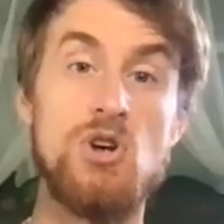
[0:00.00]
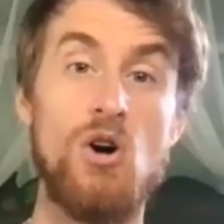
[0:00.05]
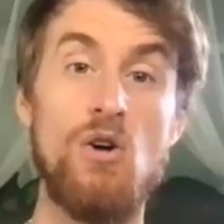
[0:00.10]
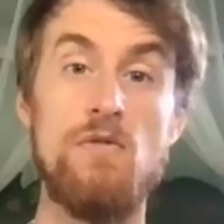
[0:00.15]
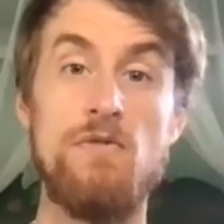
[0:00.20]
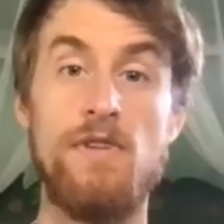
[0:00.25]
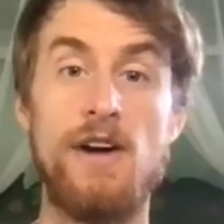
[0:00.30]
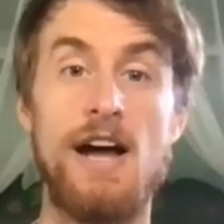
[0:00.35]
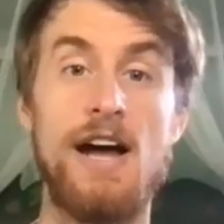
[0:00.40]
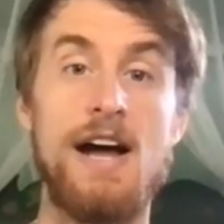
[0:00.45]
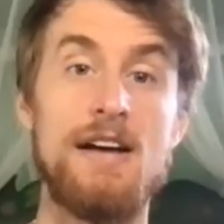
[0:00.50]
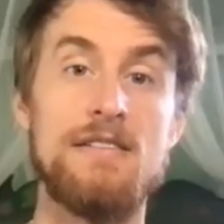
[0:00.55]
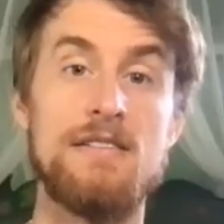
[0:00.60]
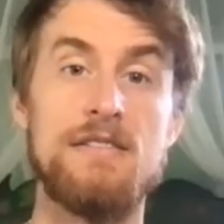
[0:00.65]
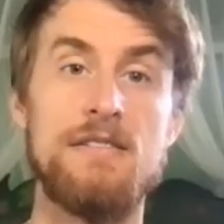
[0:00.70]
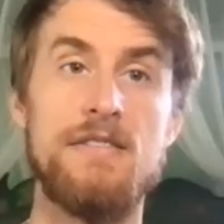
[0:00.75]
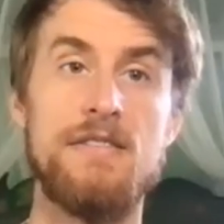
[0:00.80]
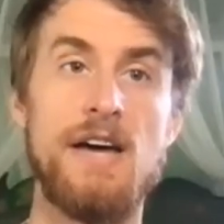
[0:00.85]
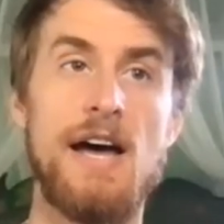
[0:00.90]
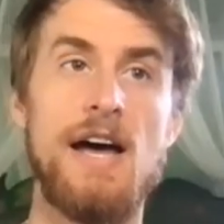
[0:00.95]
so
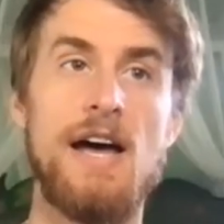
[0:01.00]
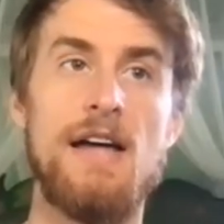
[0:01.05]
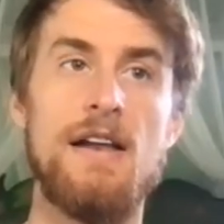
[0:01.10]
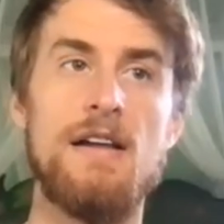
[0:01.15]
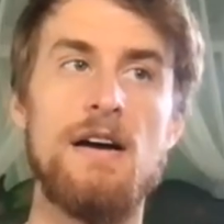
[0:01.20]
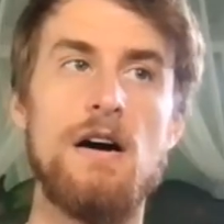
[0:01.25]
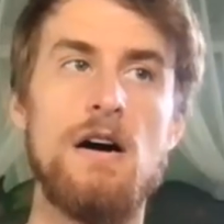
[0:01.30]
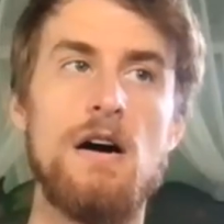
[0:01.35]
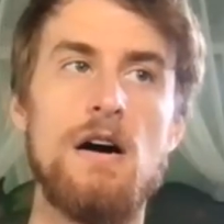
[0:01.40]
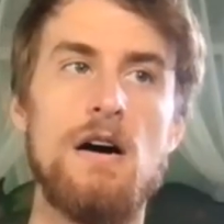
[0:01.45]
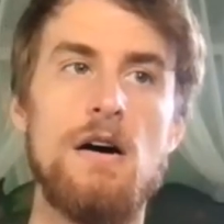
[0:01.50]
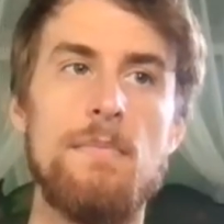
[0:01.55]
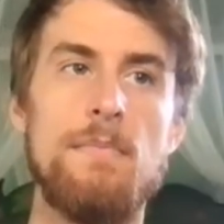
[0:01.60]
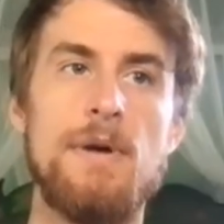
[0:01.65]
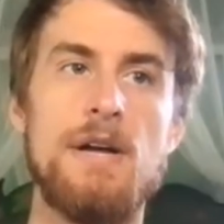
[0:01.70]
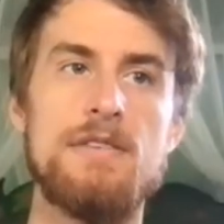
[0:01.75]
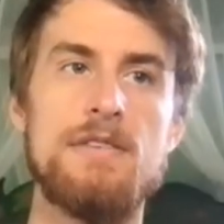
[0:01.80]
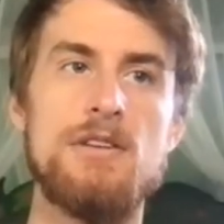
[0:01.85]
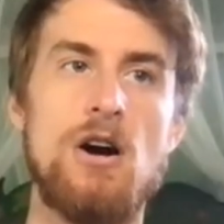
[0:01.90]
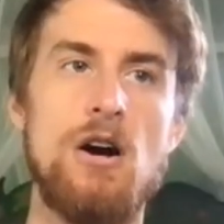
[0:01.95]
fast that
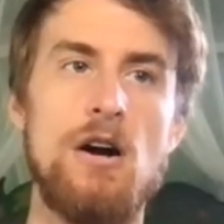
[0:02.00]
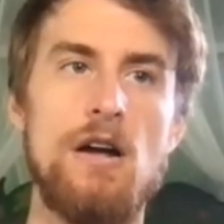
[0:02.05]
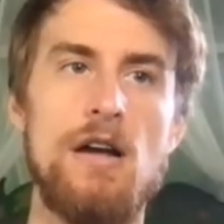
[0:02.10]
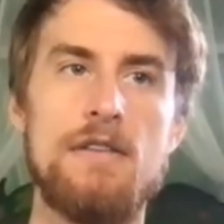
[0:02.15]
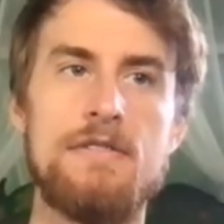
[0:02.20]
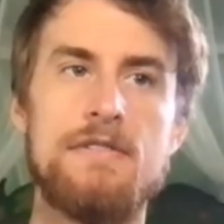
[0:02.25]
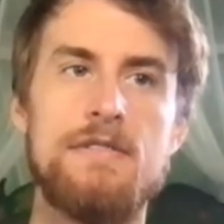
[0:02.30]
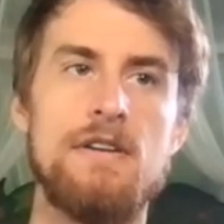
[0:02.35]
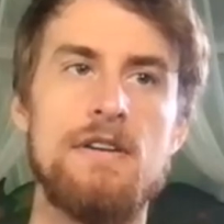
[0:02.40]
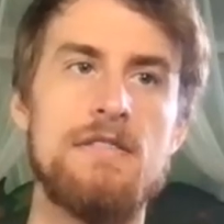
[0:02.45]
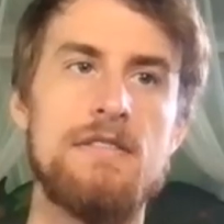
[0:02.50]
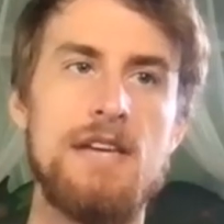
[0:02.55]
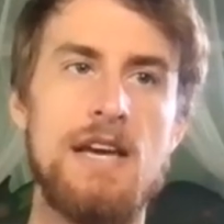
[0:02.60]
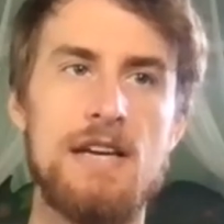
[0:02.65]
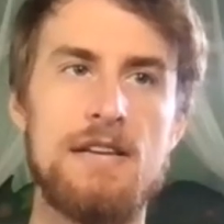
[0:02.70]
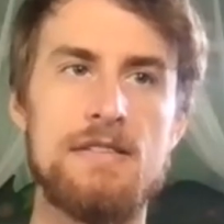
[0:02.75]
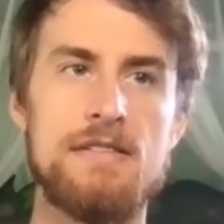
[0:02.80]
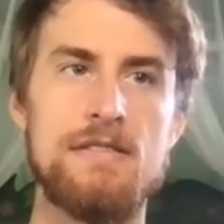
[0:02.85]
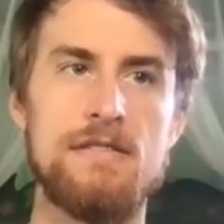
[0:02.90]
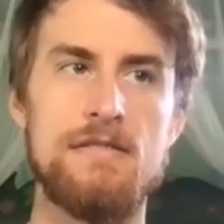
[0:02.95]
it's hard. It
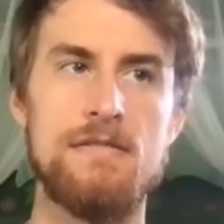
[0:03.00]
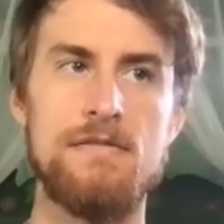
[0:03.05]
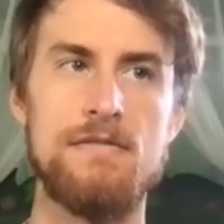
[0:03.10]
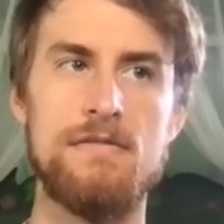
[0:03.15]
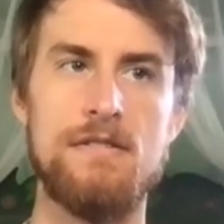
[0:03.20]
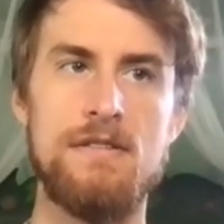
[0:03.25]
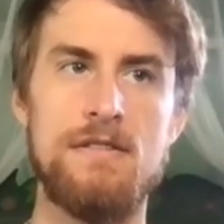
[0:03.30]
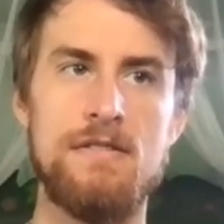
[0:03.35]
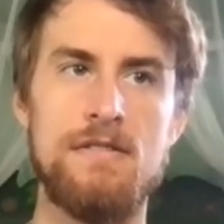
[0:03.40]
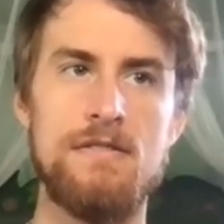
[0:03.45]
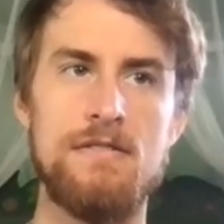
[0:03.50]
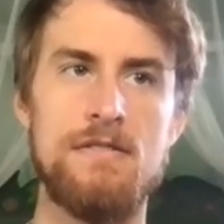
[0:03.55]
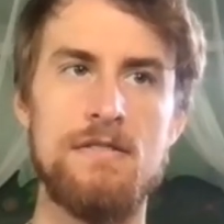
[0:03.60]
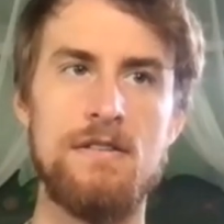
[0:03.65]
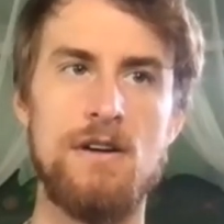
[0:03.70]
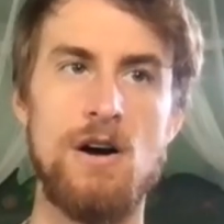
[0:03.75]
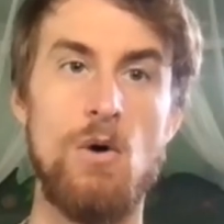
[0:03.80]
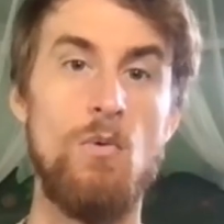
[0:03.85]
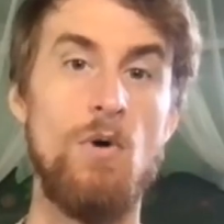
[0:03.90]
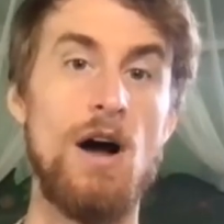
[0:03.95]
takes
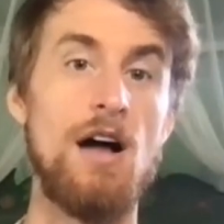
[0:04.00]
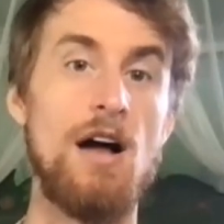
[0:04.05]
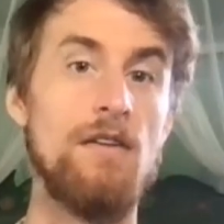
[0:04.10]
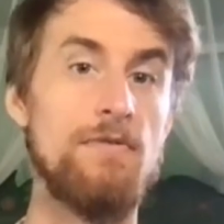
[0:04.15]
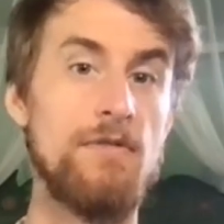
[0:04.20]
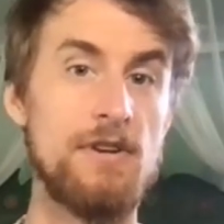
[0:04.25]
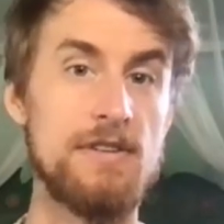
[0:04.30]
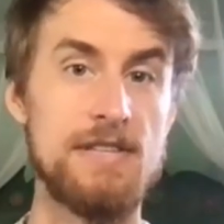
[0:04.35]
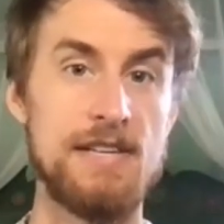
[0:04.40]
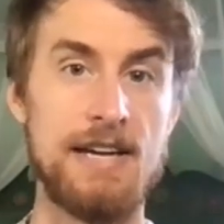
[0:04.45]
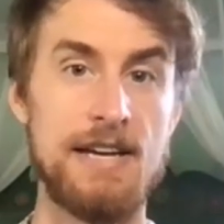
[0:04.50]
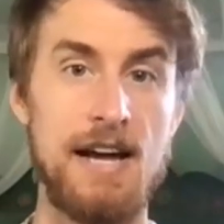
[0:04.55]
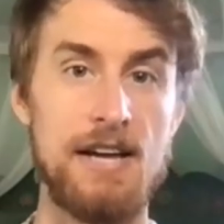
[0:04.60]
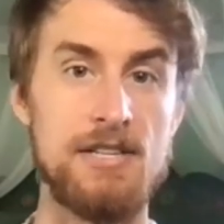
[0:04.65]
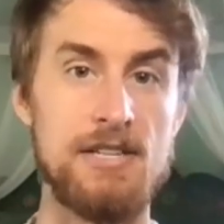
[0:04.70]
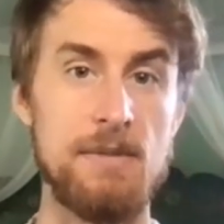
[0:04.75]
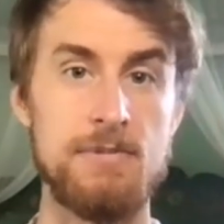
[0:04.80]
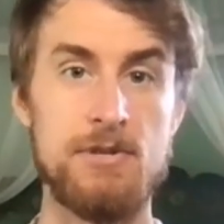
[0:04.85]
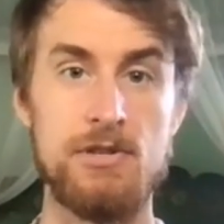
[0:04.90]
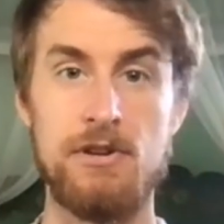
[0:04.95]
a while for us to
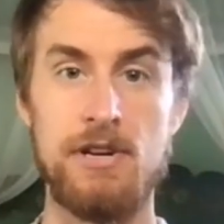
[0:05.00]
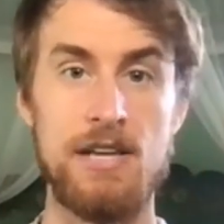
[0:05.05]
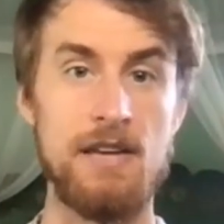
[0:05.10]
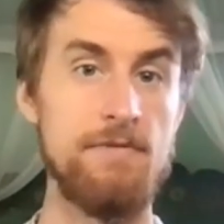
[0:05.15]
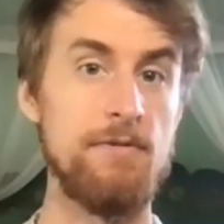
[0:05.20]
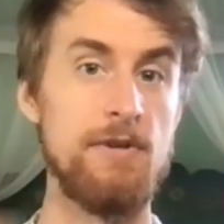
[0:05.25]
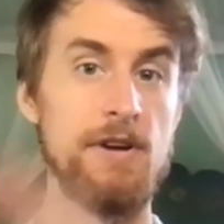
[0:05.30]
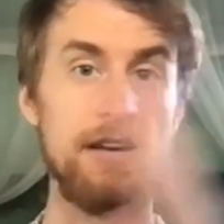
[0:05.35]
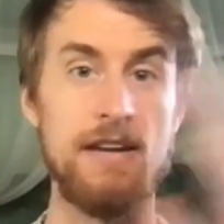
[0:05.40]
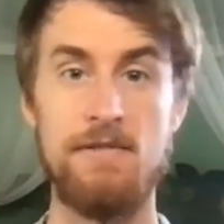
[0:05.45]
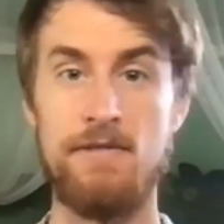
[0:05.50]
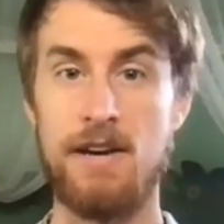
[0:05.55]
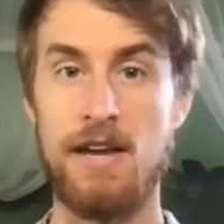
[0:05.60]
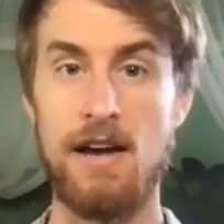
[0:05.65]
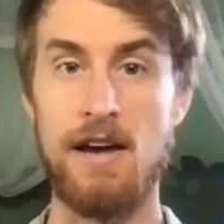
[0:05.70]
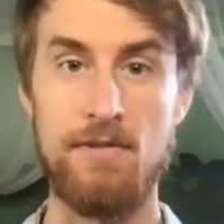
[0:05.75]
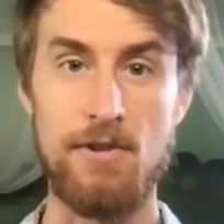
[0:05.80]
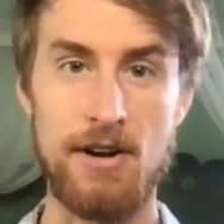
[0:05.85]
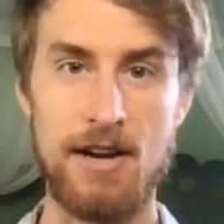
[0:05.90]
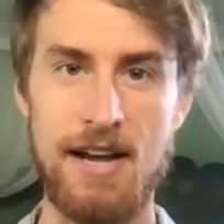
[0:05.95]
catch up to it, if we even
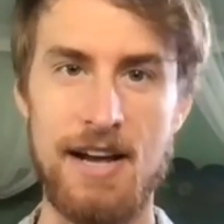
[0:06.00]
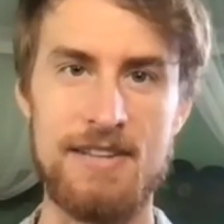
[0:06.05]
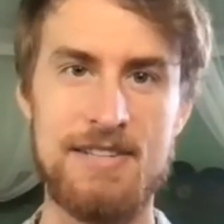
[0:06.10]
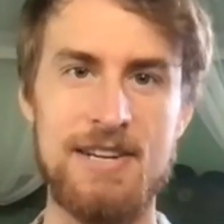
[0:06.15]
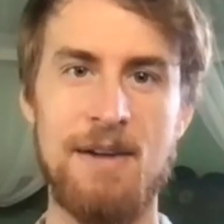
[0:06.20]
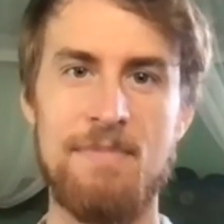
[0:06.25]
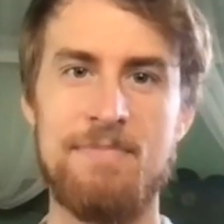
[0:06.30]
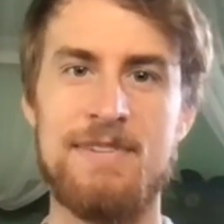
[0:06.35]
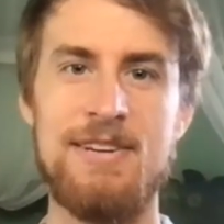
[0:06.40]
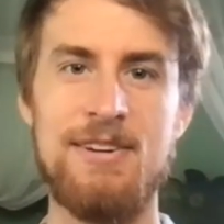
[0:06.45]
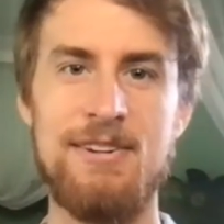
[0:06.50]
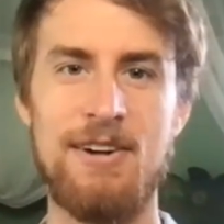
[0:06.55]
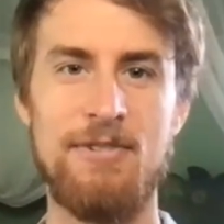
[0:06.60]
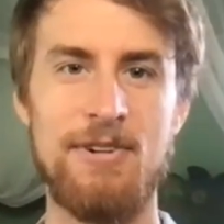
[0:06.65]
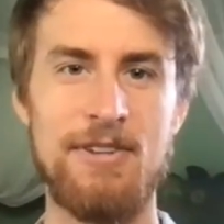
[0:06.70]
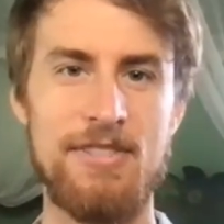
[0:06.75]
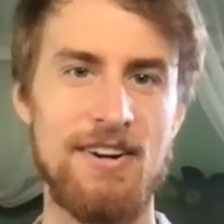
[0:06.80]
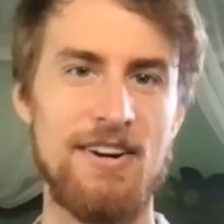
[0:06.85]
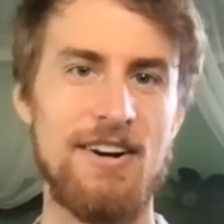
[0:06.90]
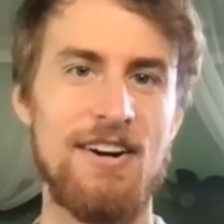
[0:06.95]
ever catch up to it
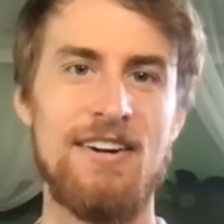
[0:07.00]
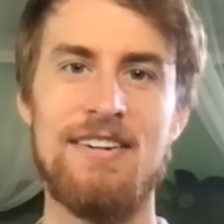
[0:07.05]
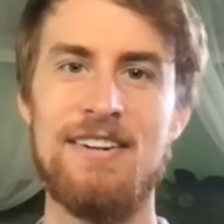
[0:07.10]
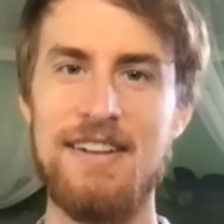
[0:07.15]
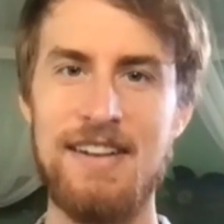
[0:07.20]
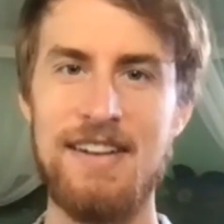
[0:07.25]
with our